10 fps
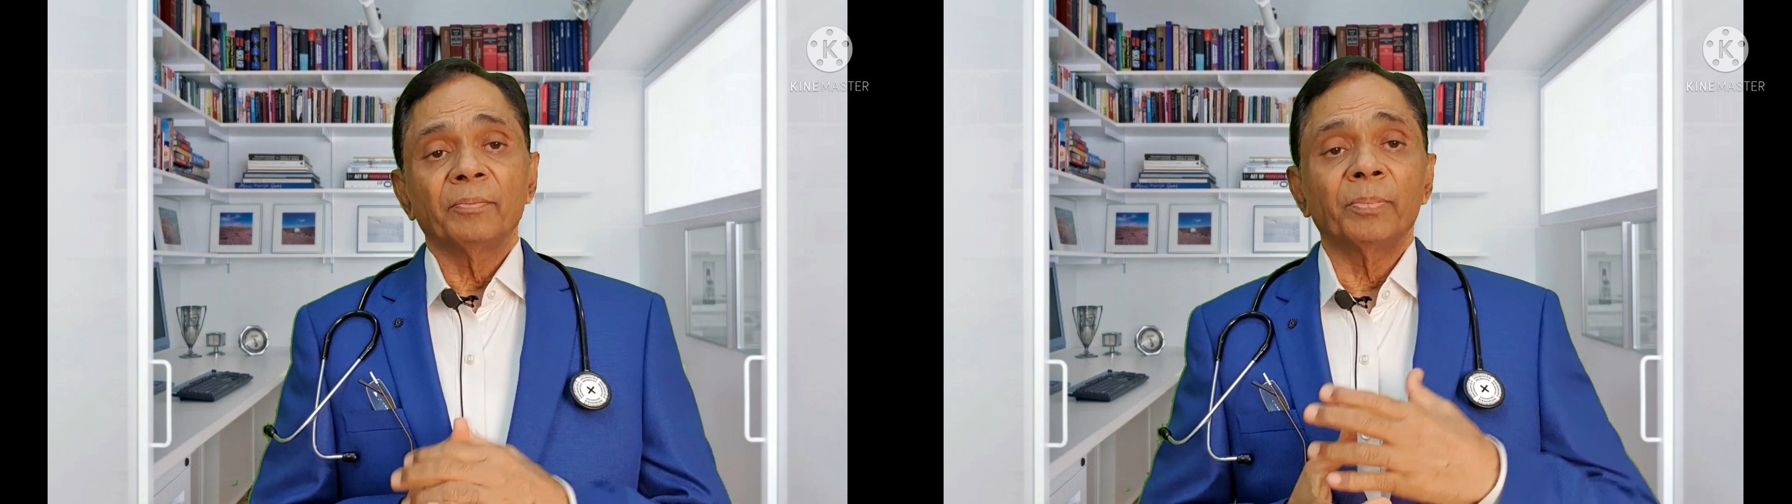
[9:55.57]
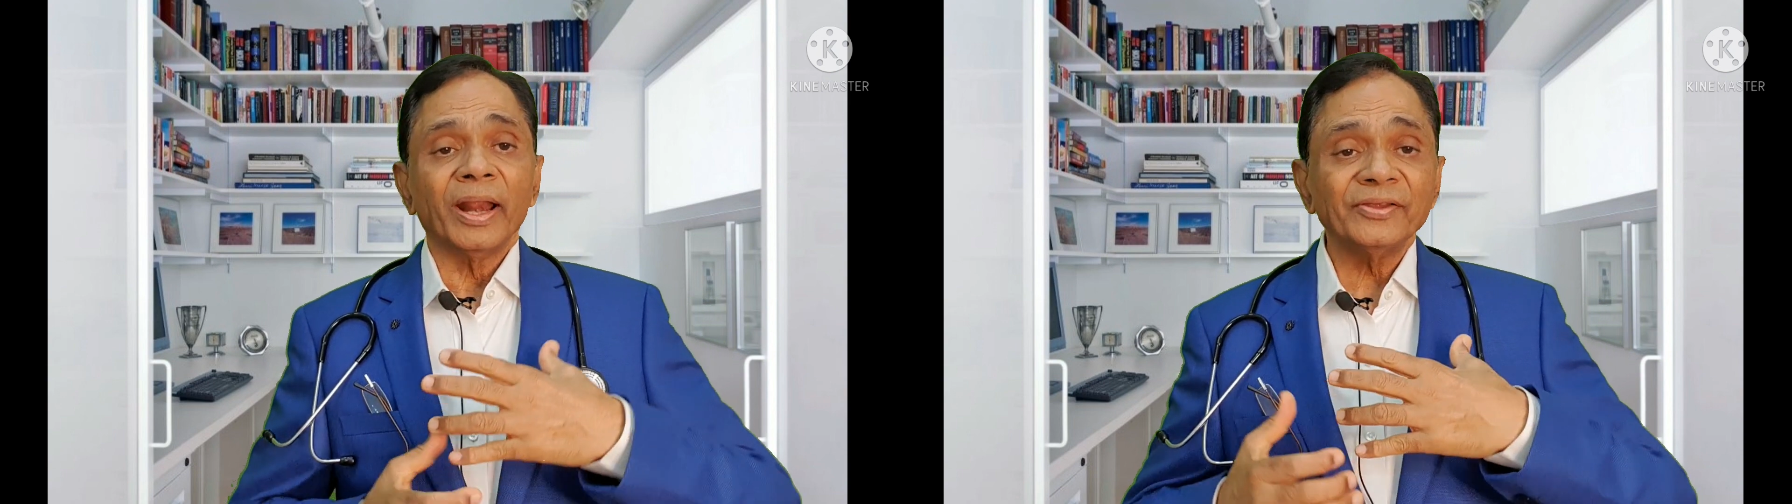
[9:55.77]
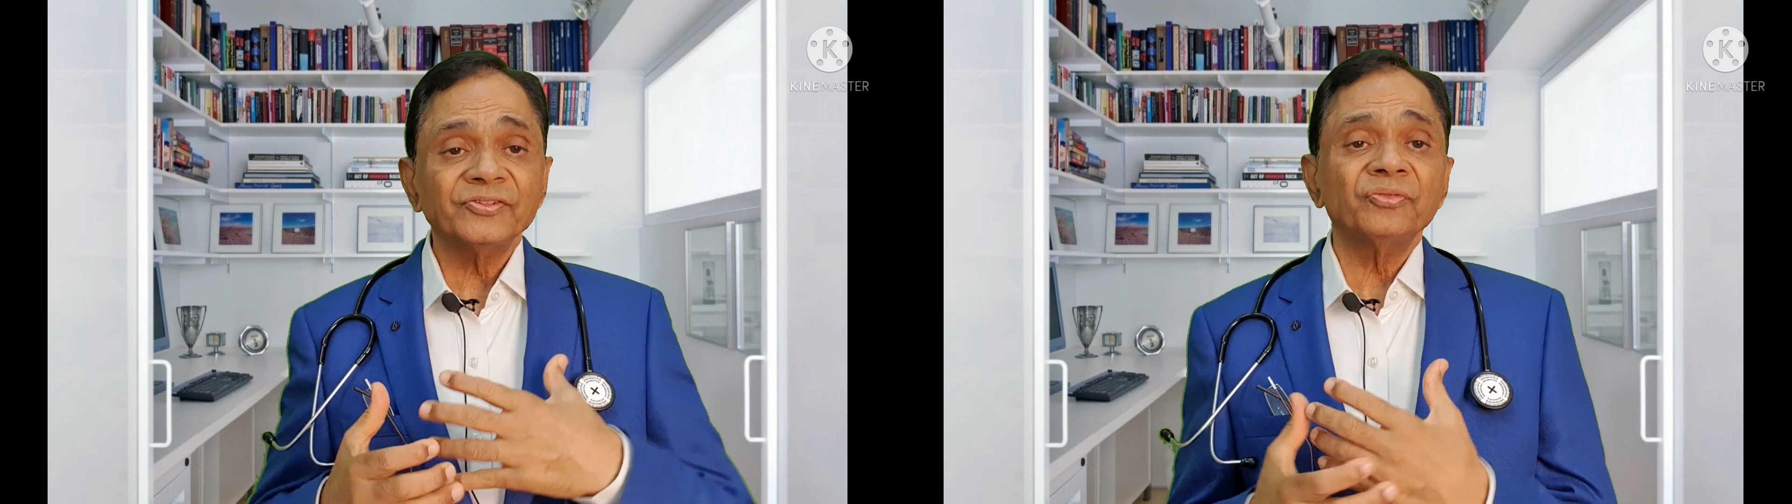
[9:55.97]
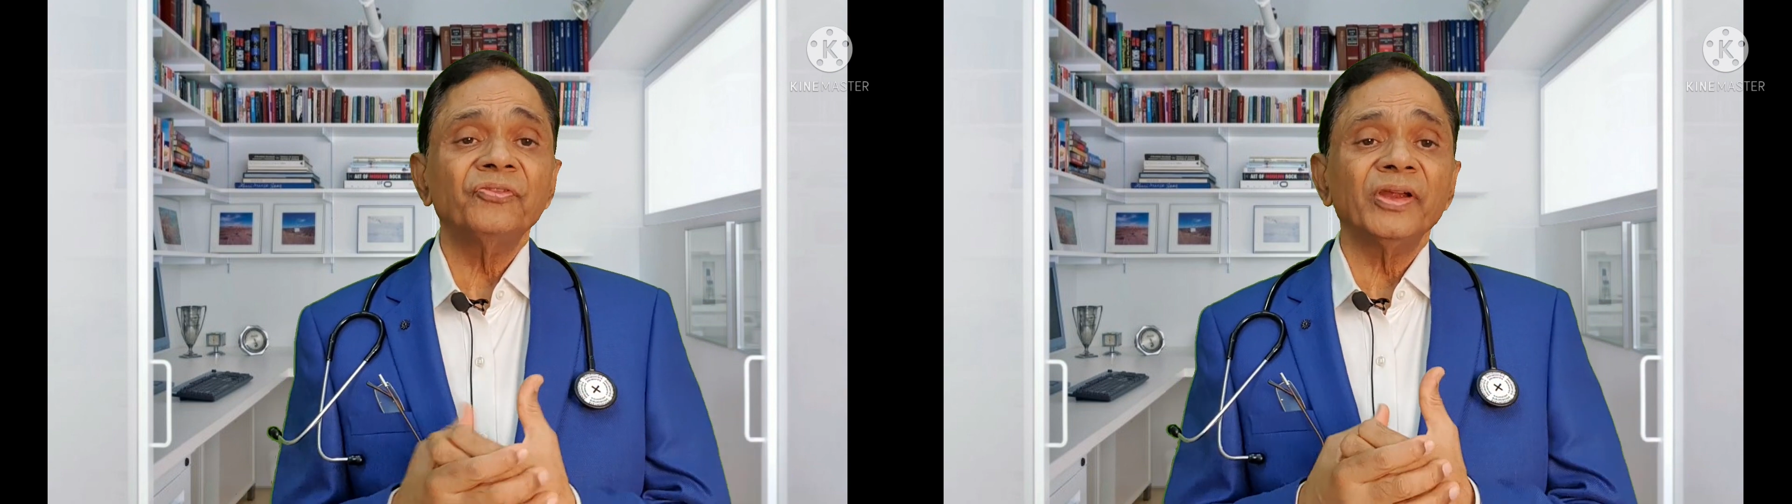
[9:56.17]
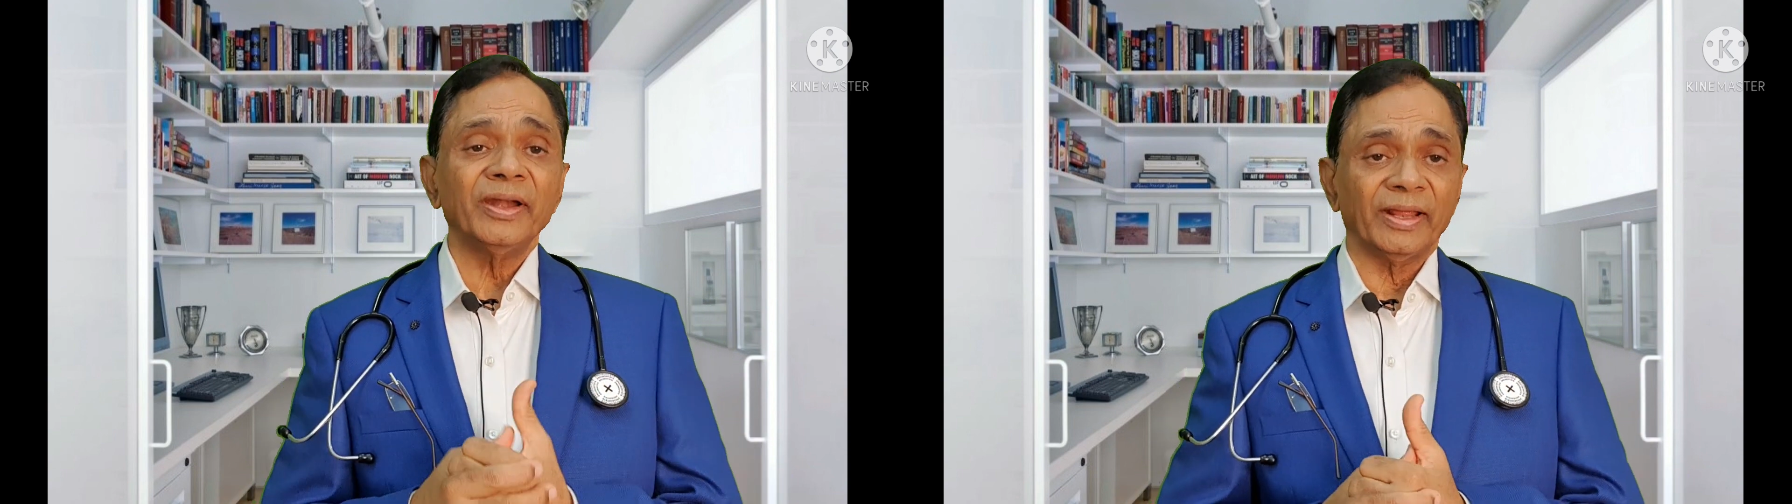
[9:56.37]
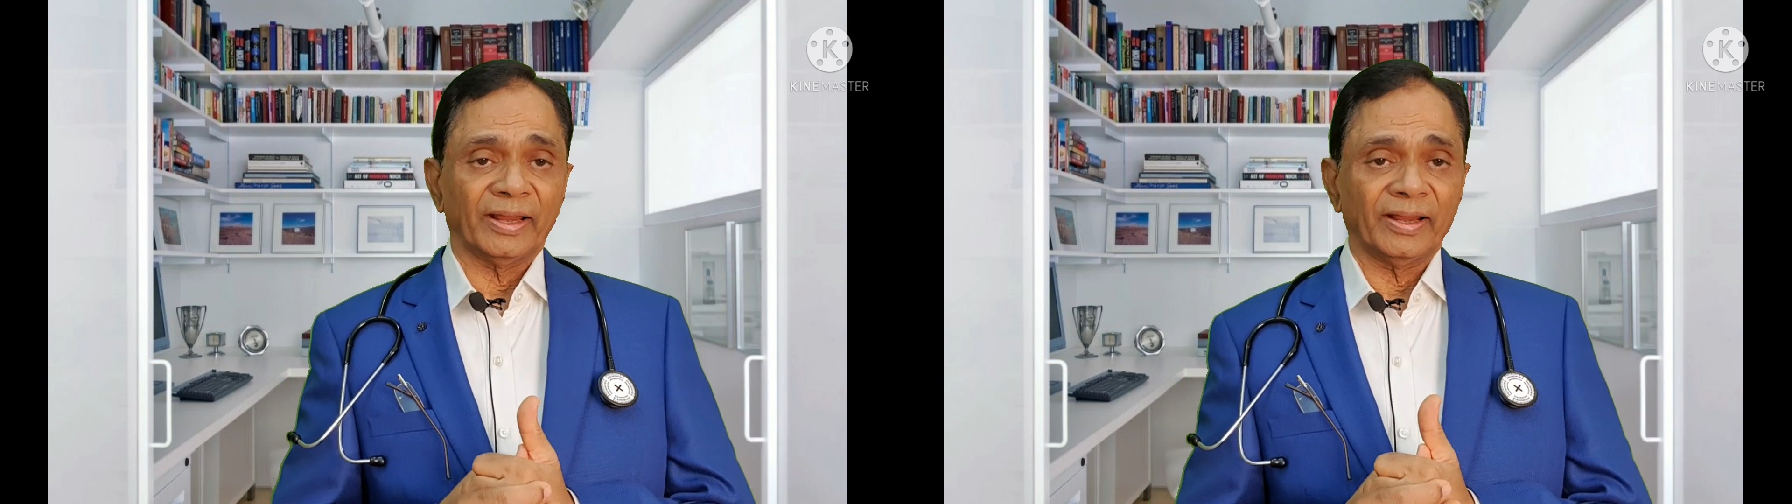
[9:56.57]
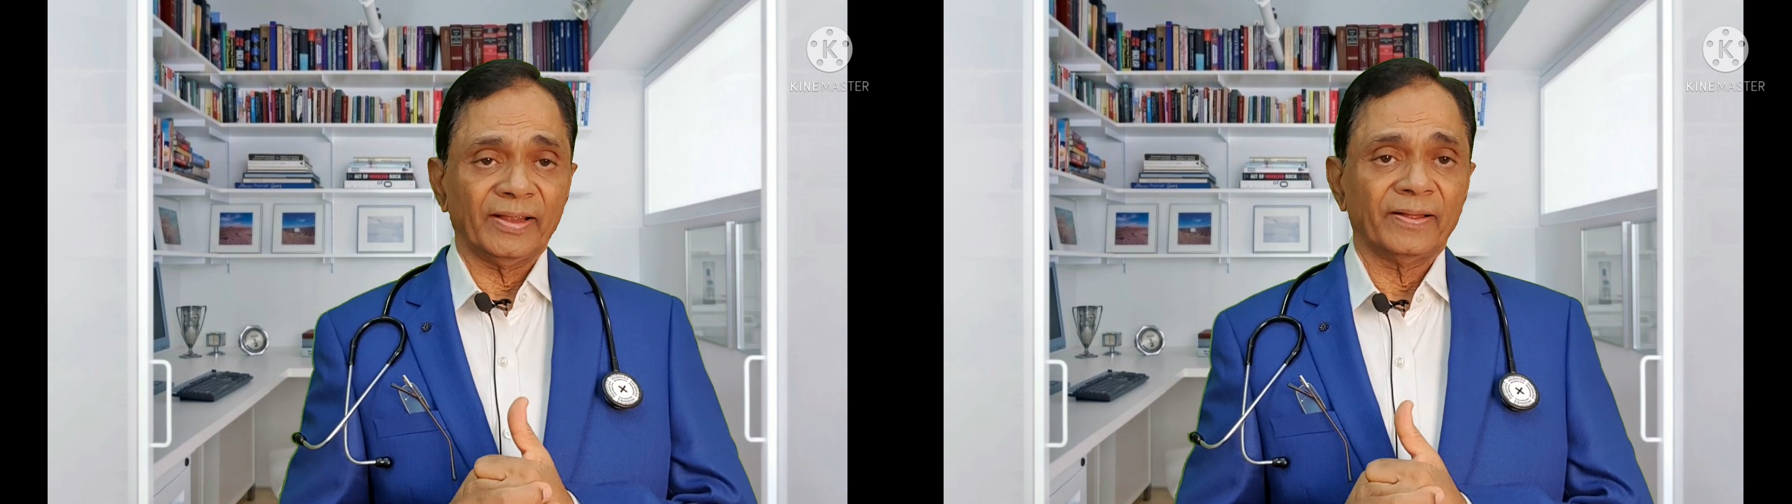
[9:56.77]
breastfeeding,